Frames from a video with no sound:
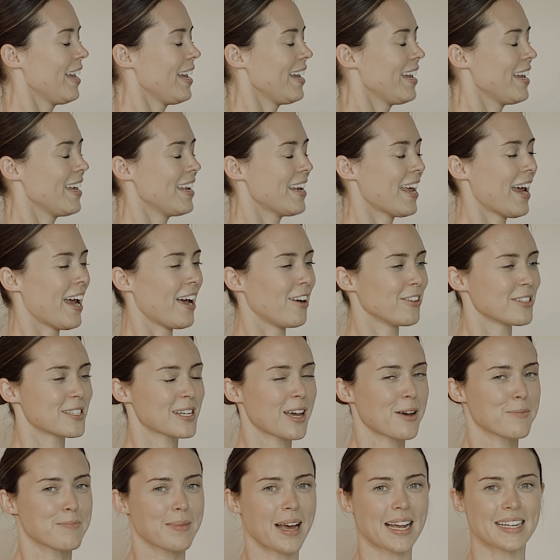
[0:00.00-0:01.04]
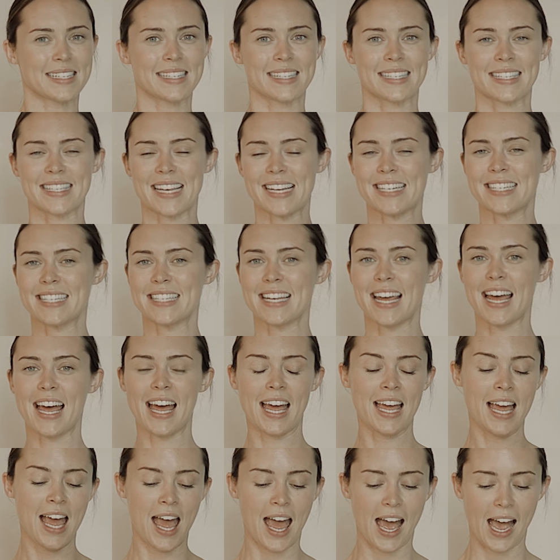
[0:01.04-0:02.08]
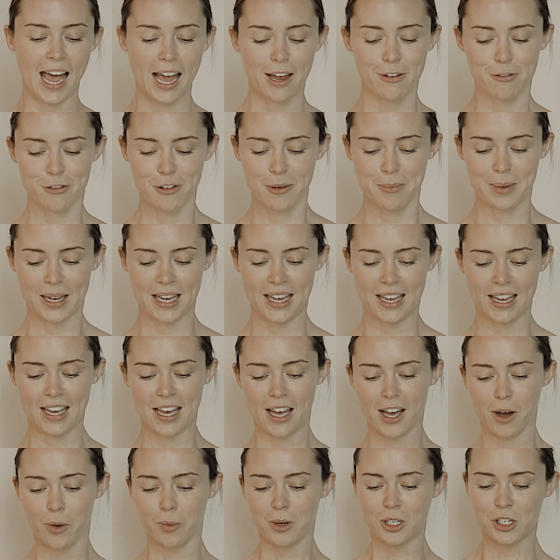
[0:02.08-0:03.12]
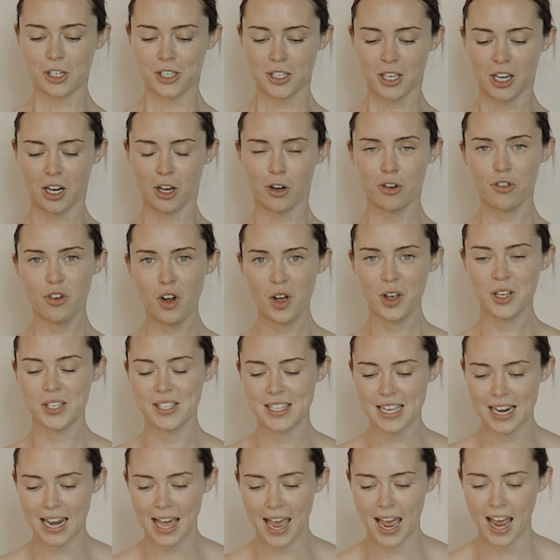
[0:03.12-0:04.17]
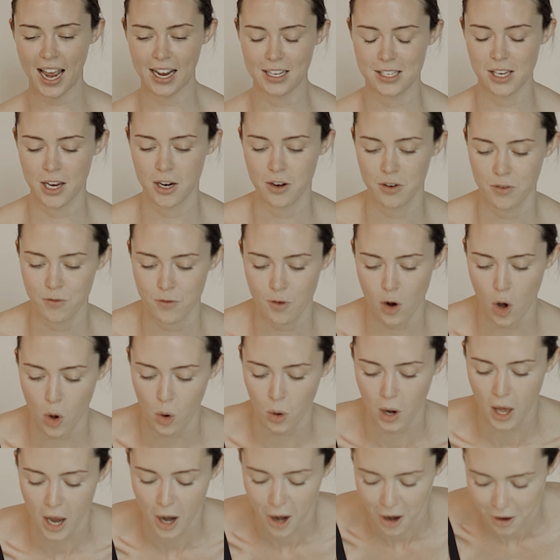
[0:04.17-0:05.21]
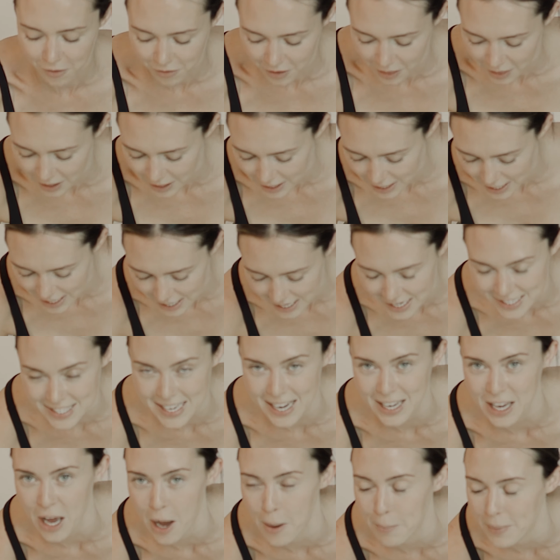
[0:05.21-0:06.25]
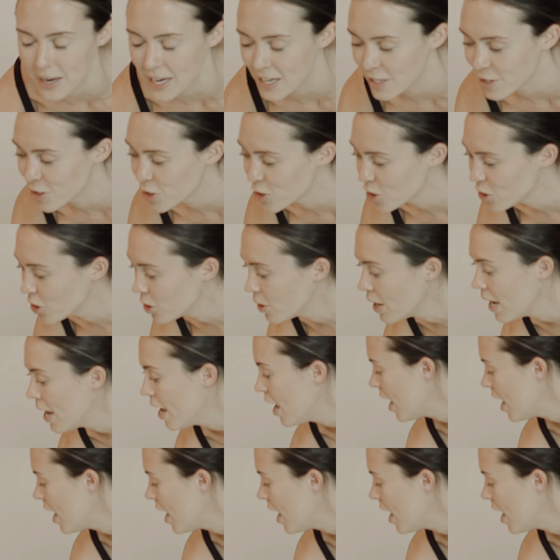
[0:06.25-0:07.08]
Inhale to come back to center. And from here, we're just gonna cross the legs, roll over the knees and come into